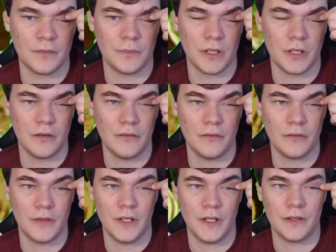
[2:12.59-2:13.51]
but I don't
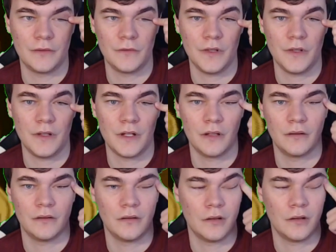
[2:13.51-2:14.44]
think it's really that
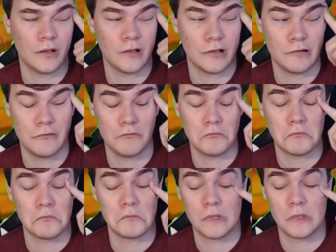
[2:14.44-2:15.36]
long.
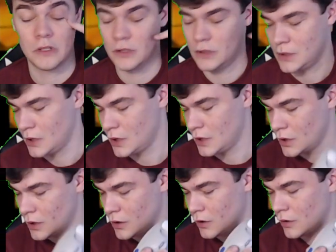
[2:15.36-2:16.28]

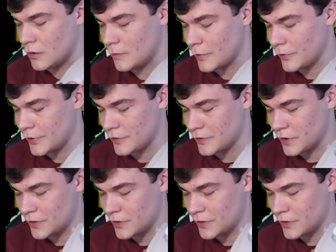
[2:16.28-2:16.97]
Um, I was going to try to talk